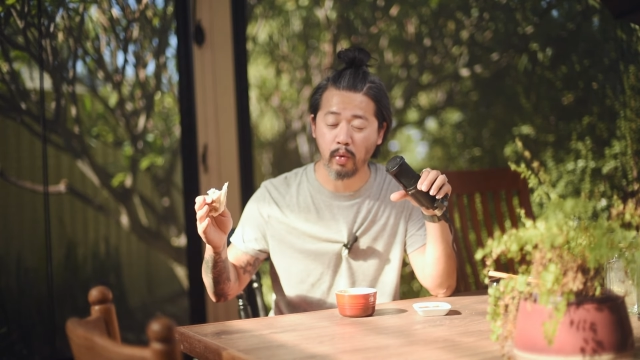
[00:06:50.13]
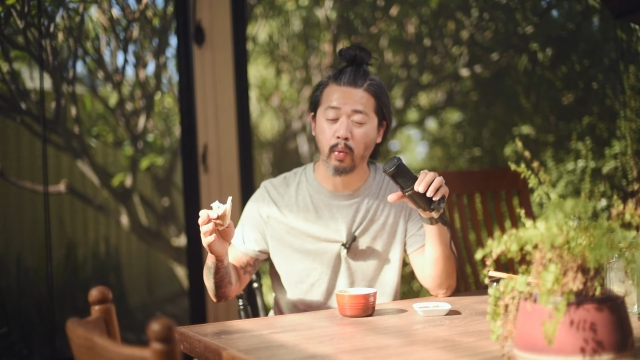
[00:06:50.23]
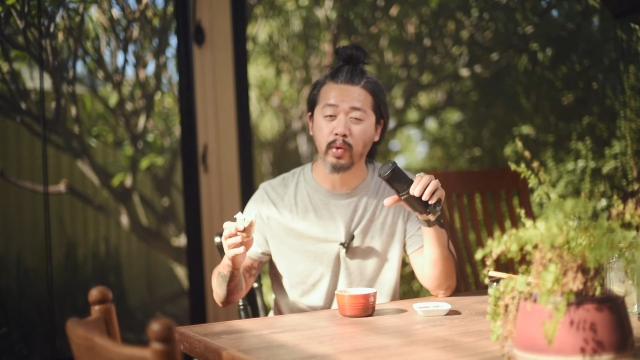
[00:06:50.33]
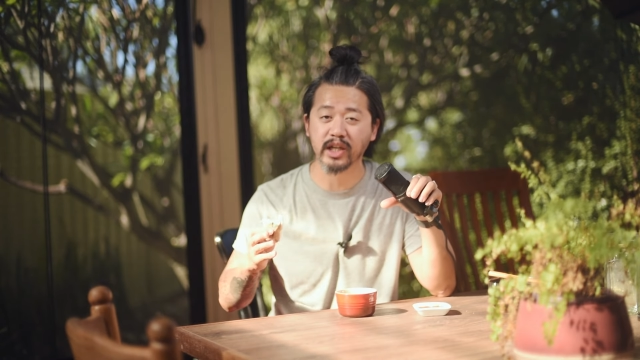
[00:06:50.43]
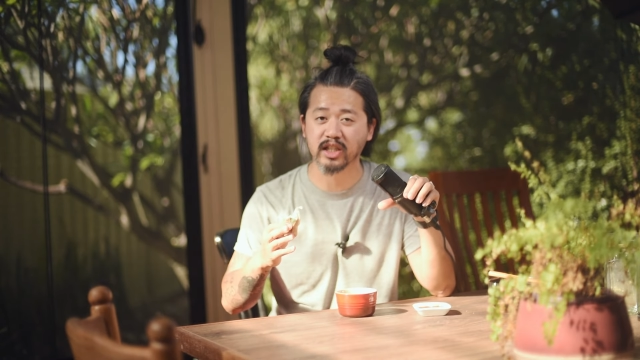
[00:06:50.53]

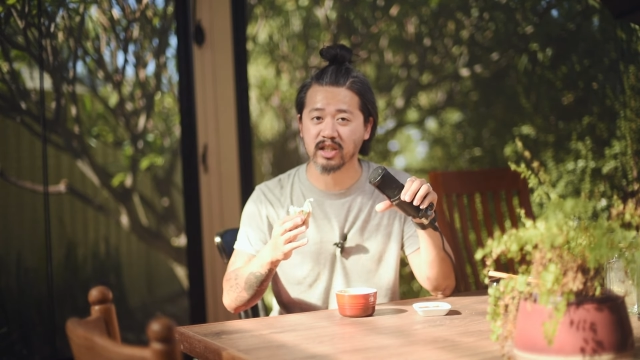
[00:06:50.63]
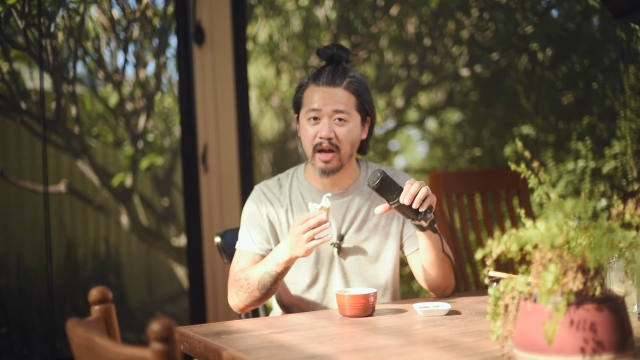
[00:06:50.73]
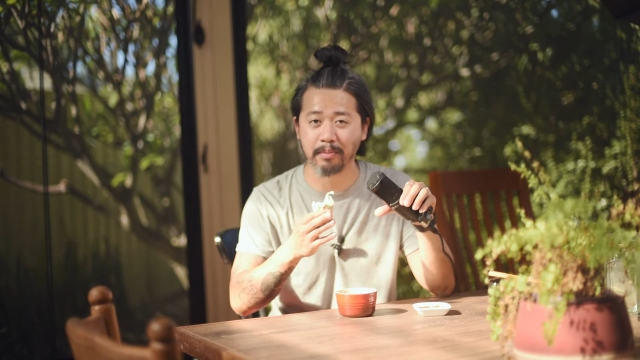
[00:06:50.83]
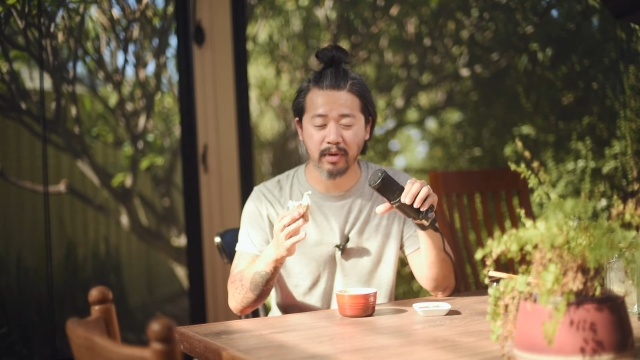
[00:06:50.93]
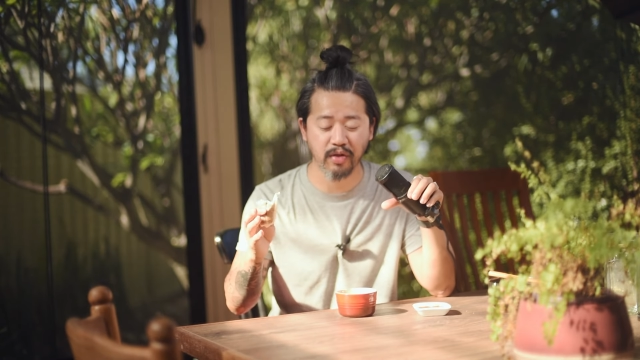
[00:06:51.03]
weeks
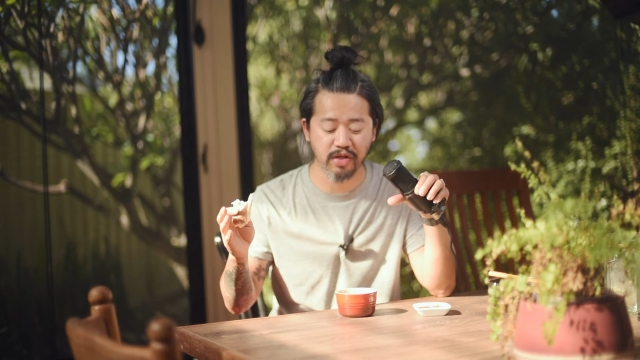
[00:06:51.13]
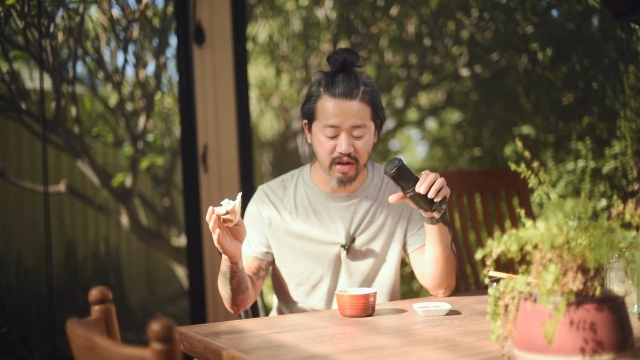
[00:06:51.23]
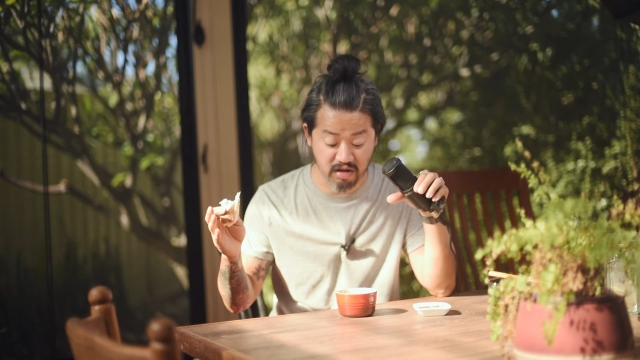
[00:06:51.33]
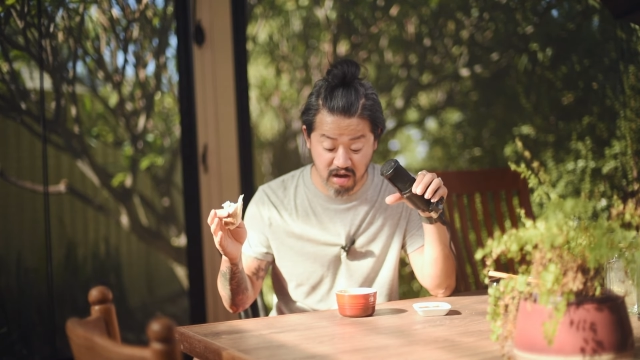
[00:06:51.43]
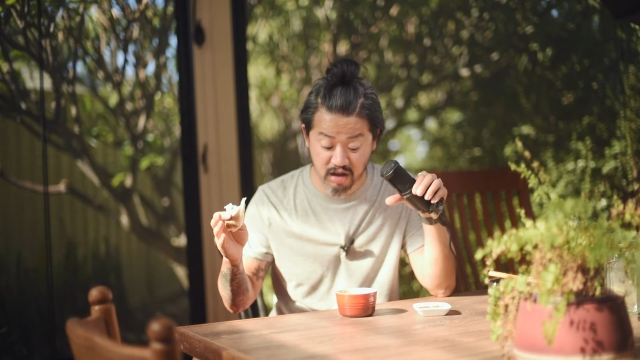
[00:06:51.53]
and months
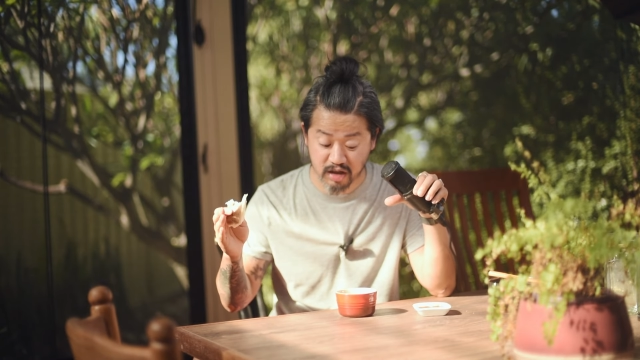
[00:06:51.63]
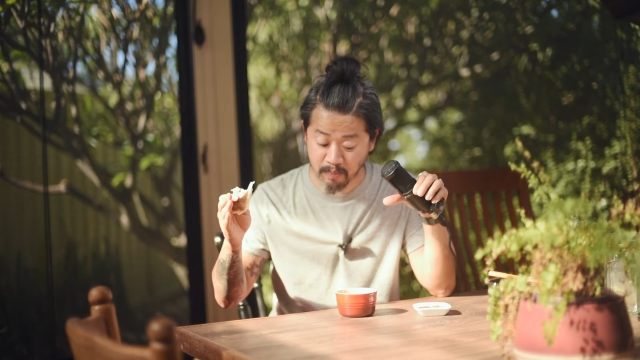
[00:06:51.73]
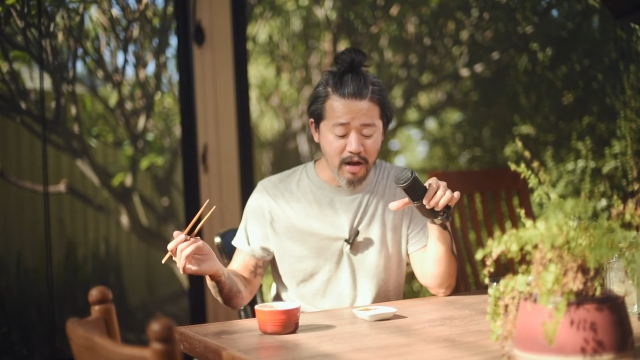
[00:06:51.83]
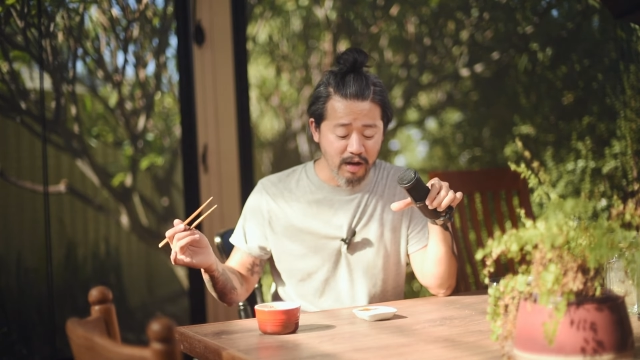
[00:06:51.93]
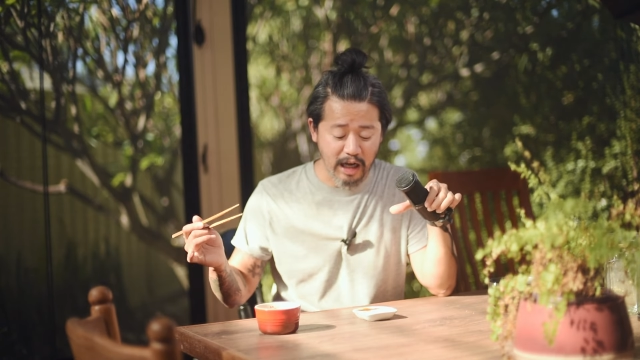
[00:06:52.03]
and years.
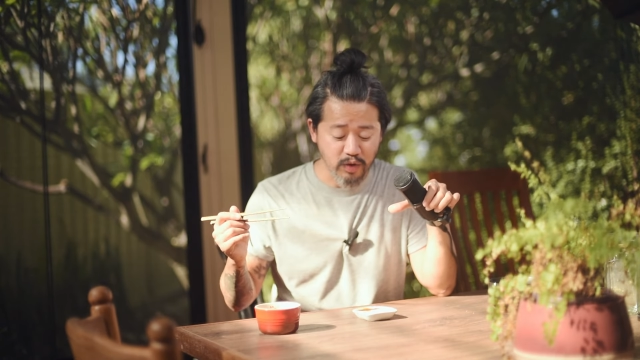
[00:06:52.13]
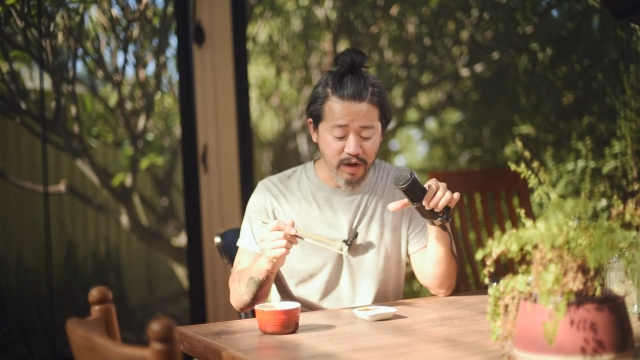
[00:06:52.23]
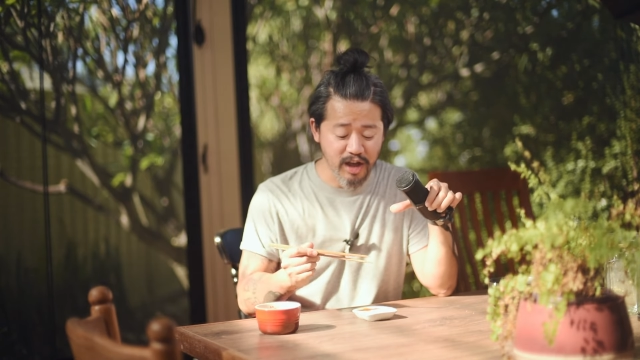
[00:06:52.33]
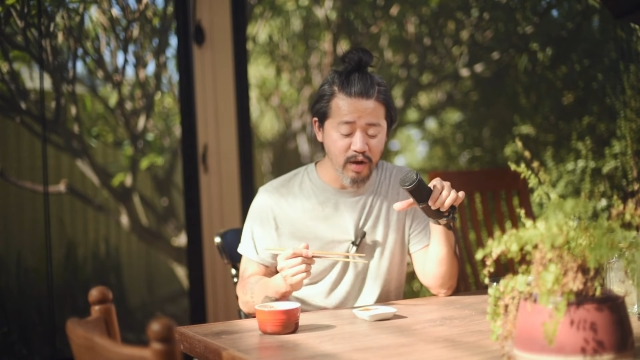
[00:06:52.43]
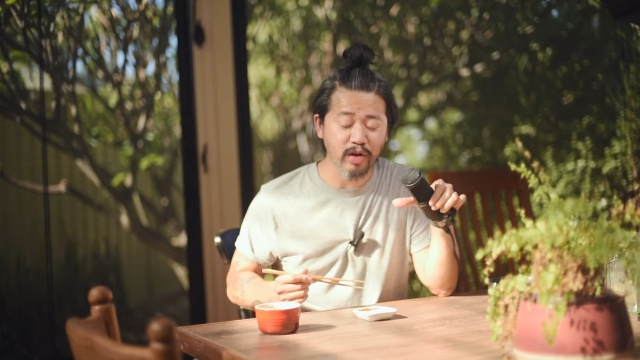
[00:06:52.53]
Last
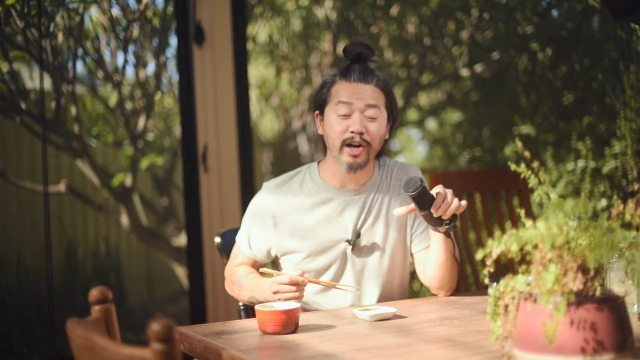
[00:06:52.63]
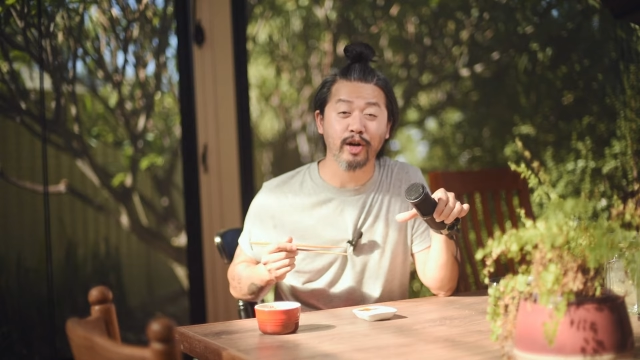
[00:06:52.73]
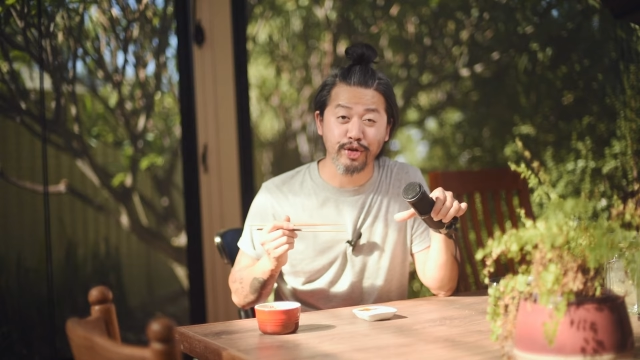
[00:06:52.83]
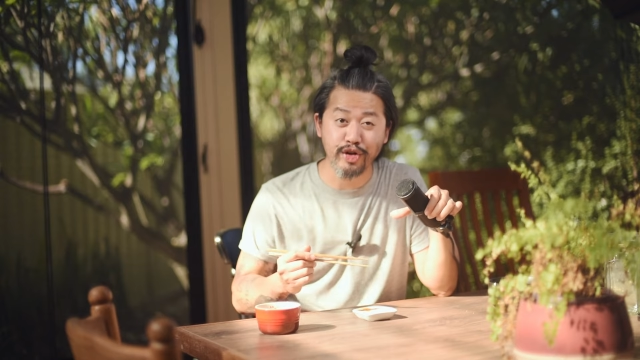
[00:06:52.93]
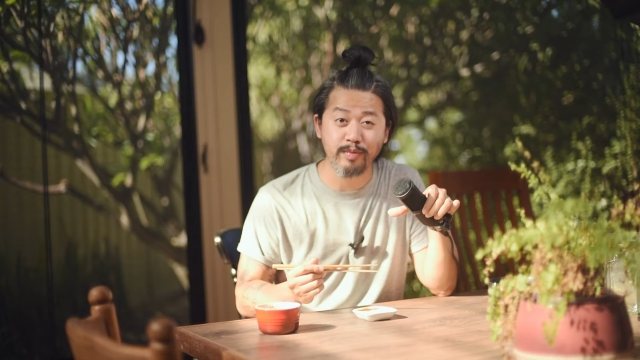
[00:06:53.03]
one here, we've got our
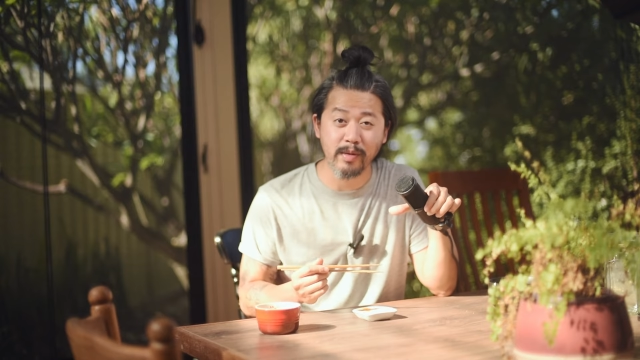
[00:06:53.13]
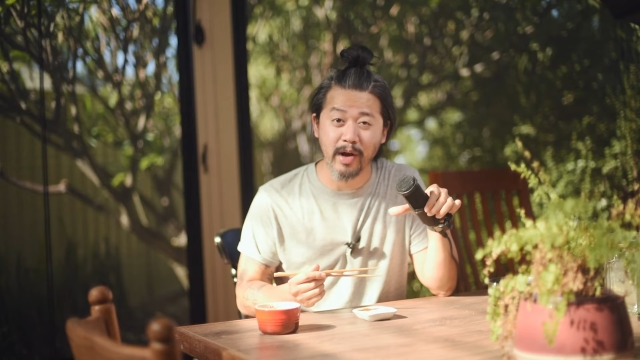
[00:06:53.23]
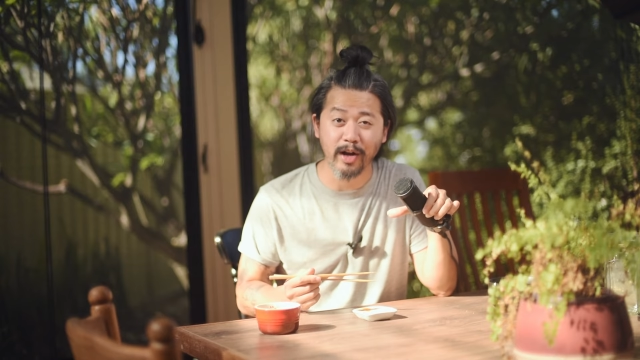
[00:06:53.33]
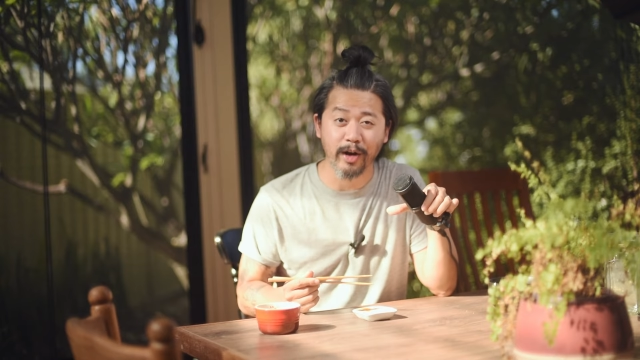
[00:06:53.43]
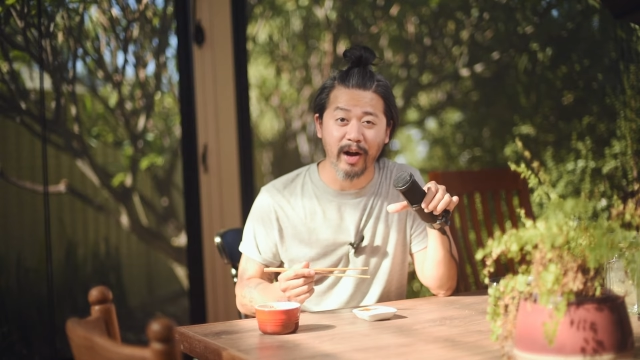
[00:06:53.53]
Kewpie
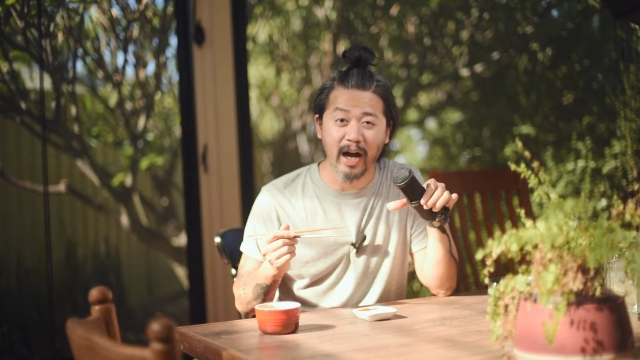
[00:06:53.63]
mayo.